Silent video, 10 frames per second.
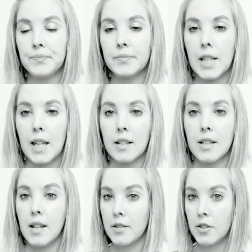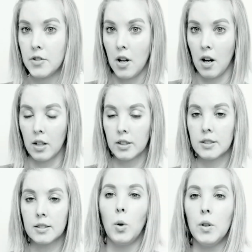and he has his
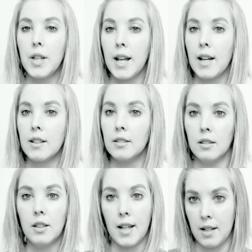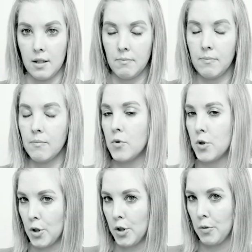dogs, Old Dan and Little Ann. I'm
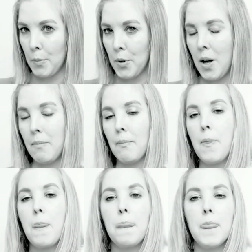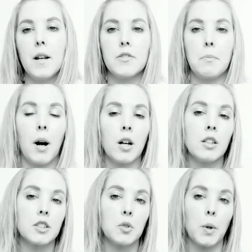sure you remember them. There's a
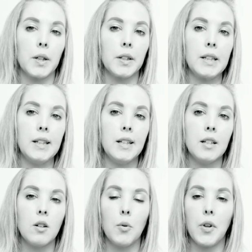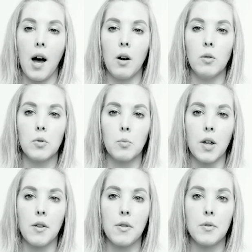part where he goes out
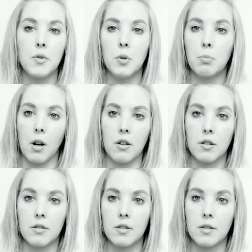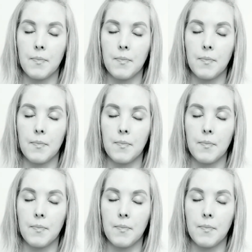with two brothers,